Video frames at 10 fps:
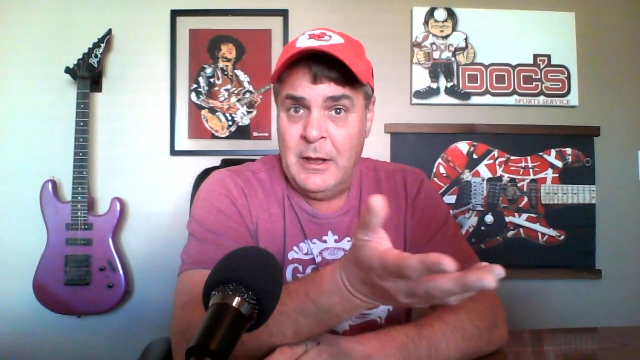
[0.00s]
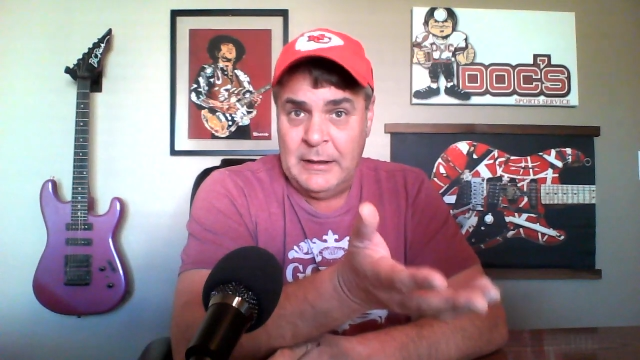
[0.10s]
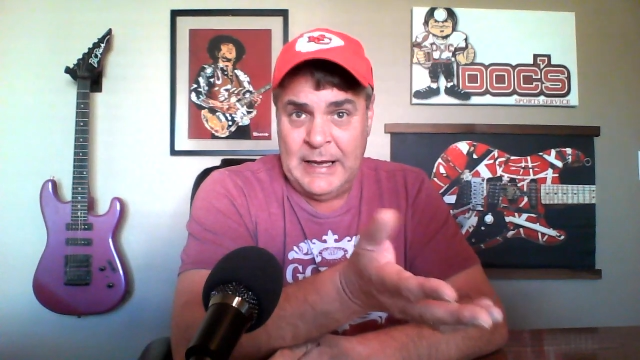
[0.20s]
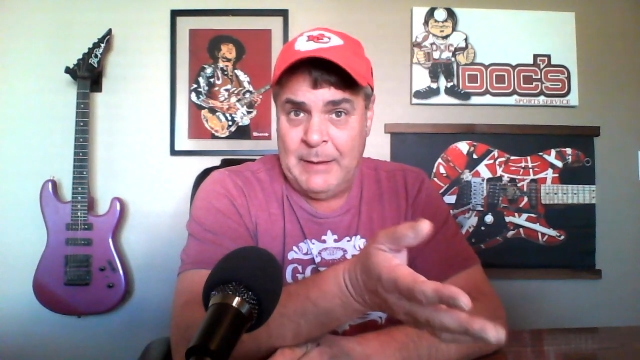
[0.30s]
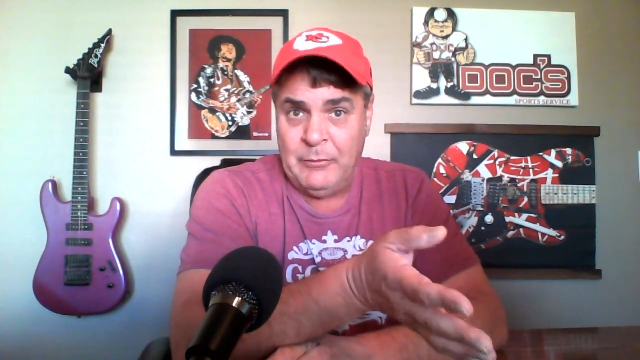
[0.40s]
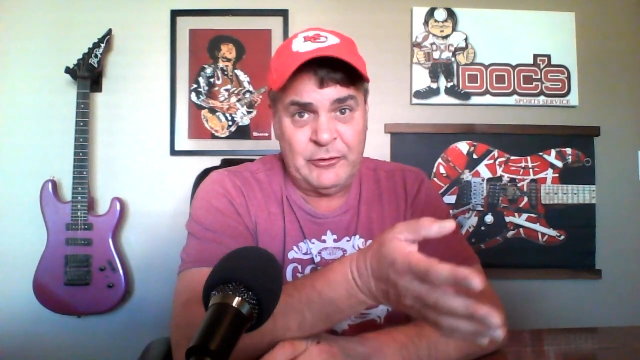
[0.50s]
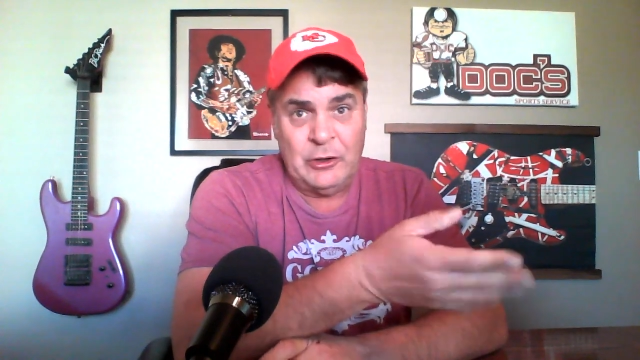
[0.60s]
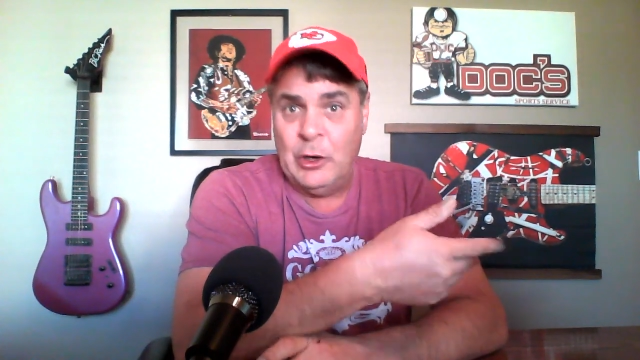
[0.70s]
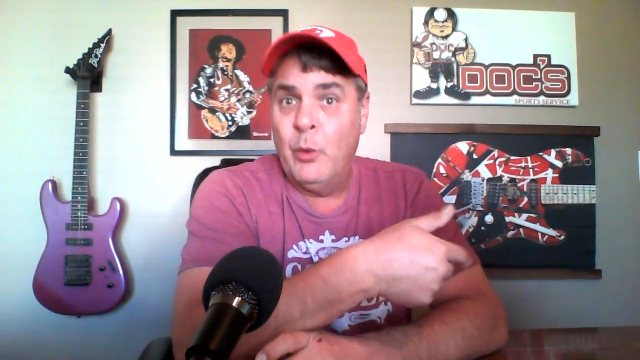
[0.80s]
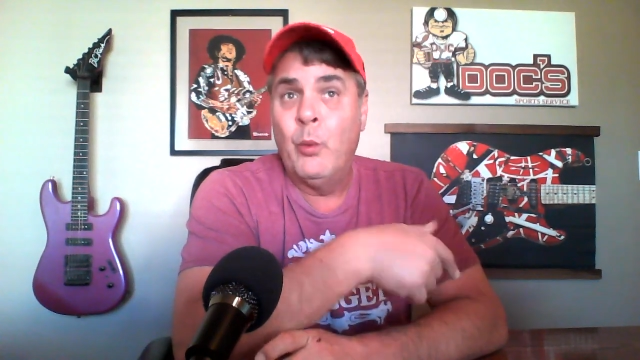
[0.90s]
game was
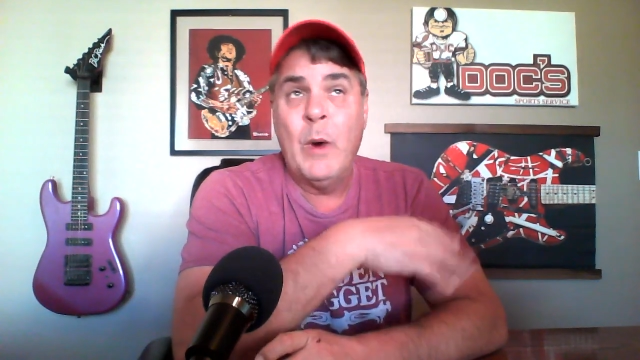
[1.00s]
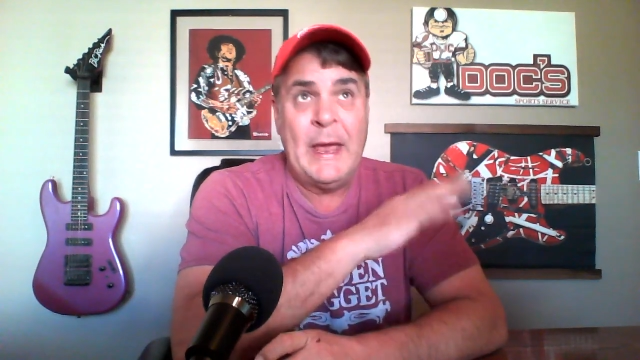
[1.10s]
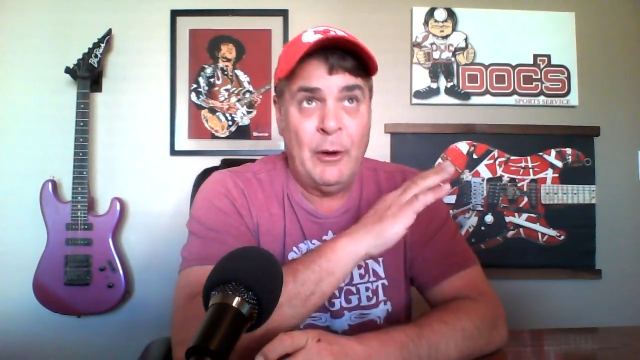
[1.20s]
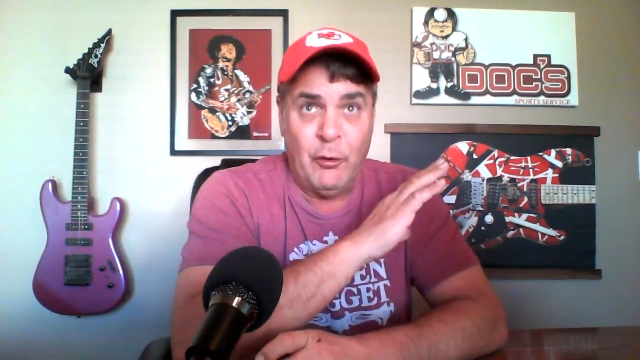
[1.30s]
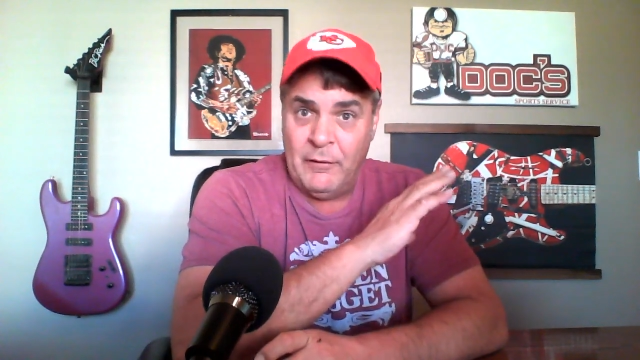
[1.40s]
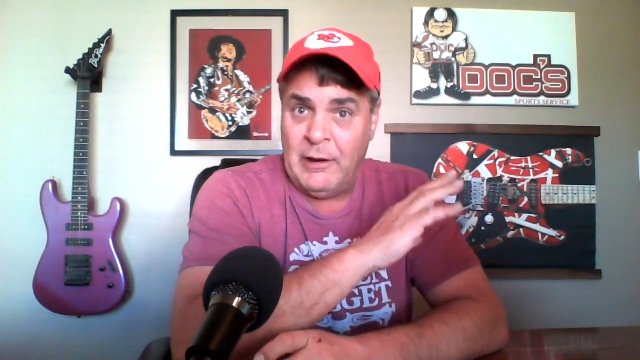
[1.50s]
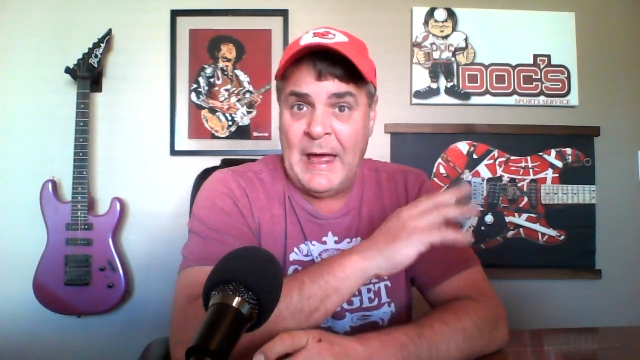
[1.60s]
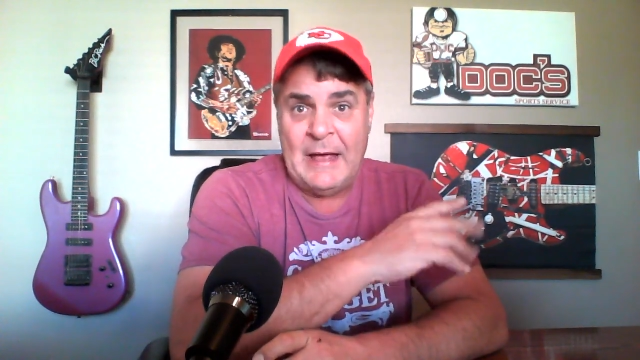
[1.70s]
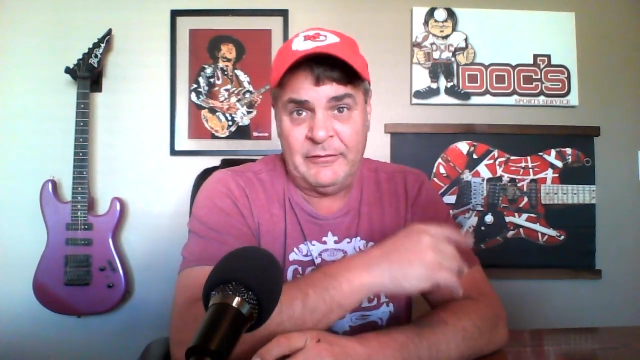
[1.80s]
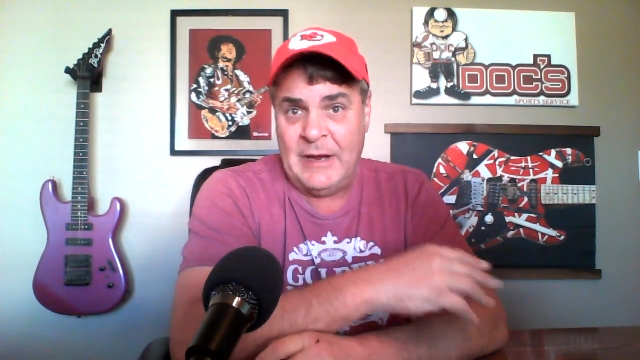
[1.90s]
going to go way over
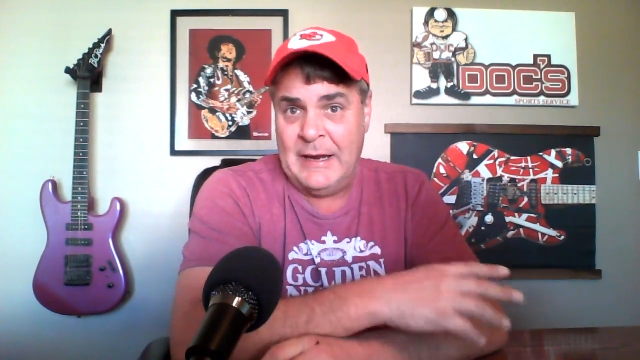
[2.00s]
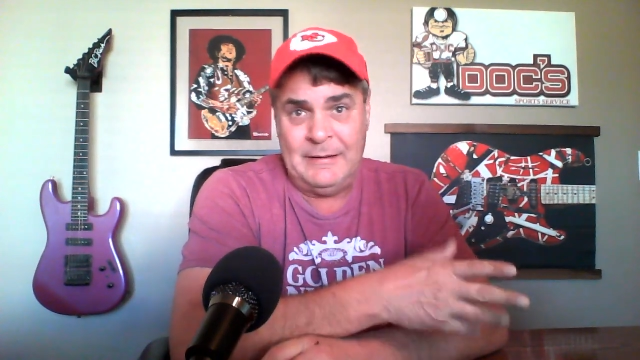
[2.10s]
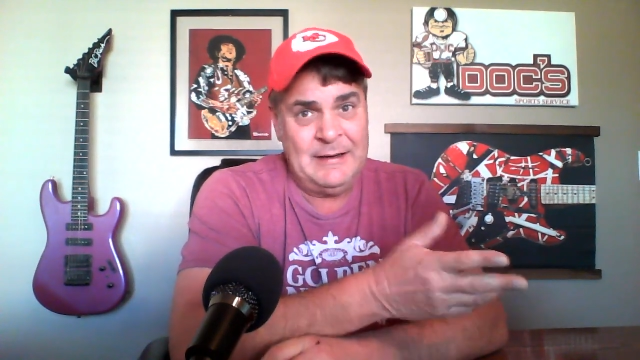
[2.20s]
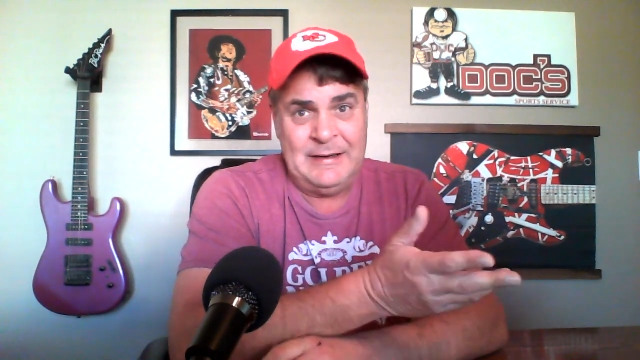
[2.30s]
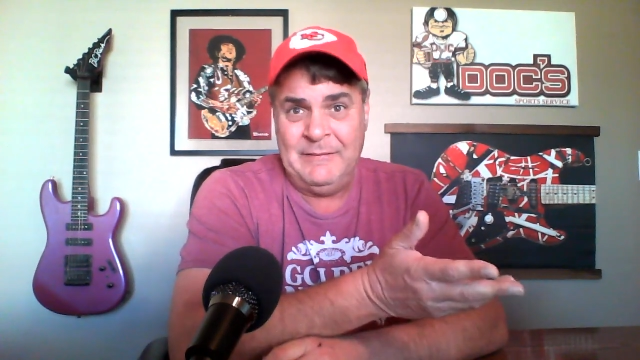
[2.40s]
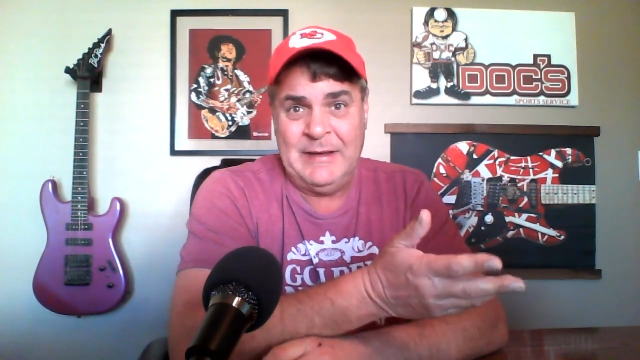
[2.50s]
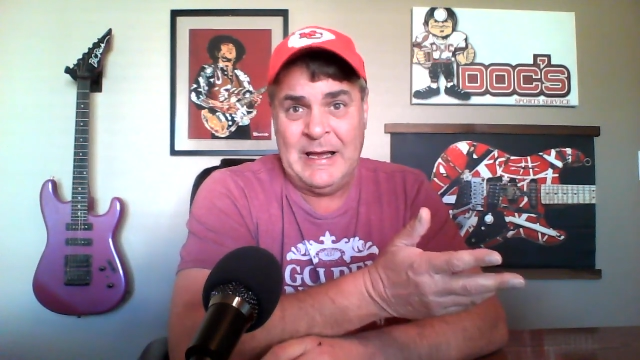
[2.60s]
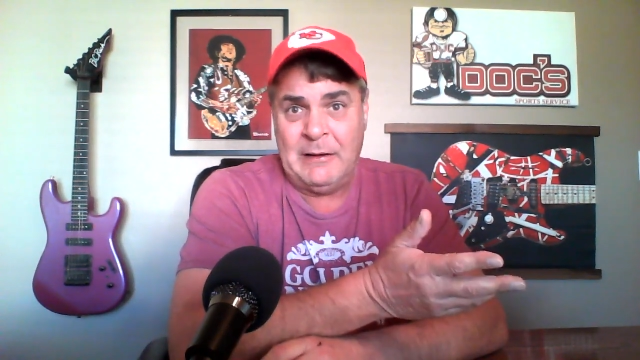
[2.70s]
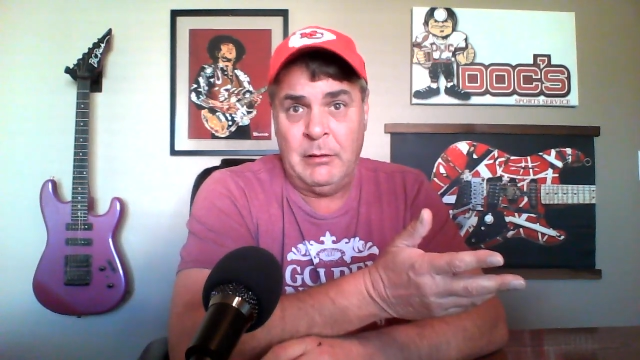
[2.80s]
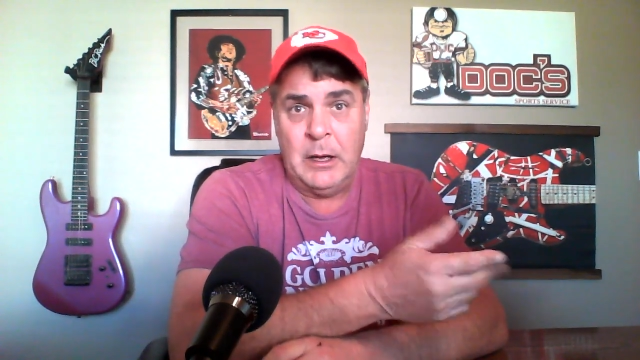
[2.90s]
last night. Didn't even
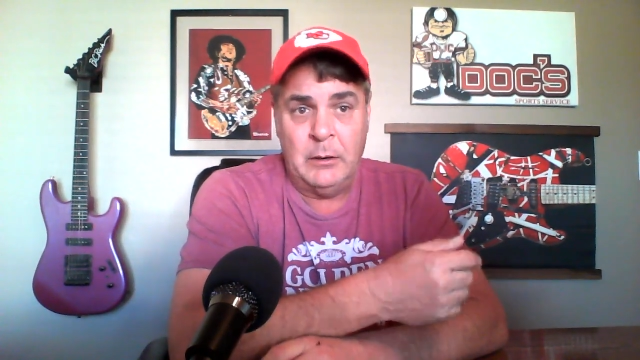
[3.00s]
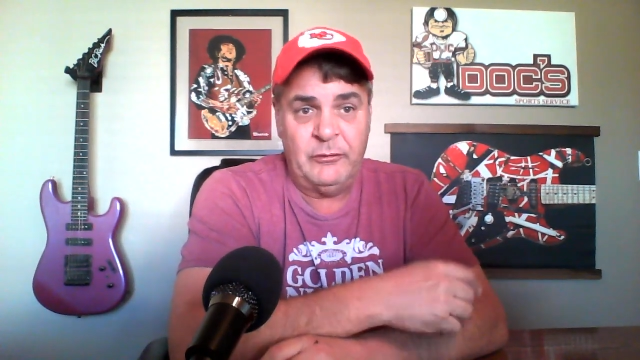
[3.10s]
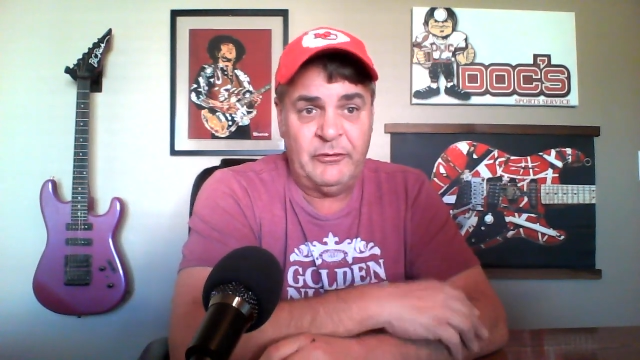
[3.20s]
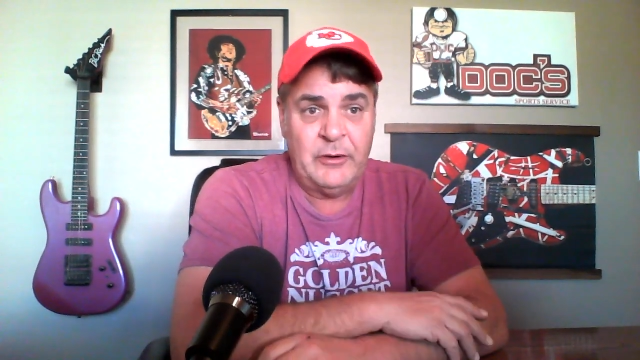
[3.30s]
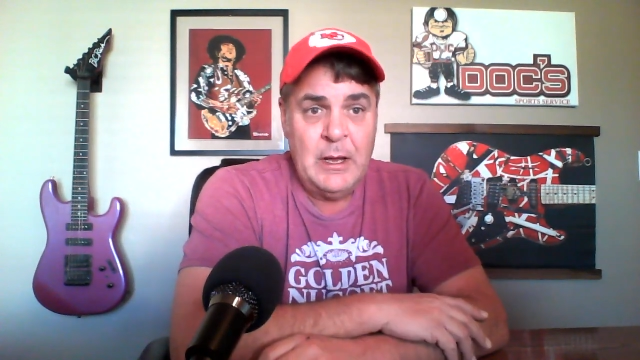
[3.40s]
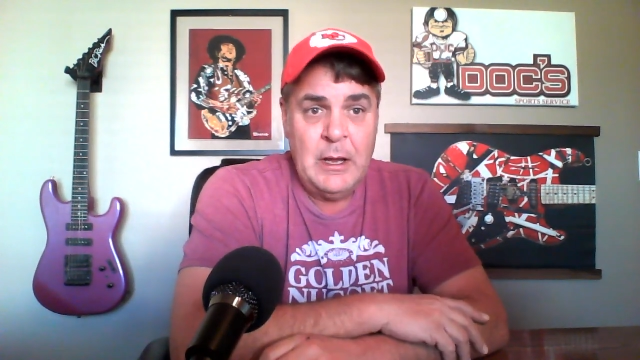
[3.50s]
get close.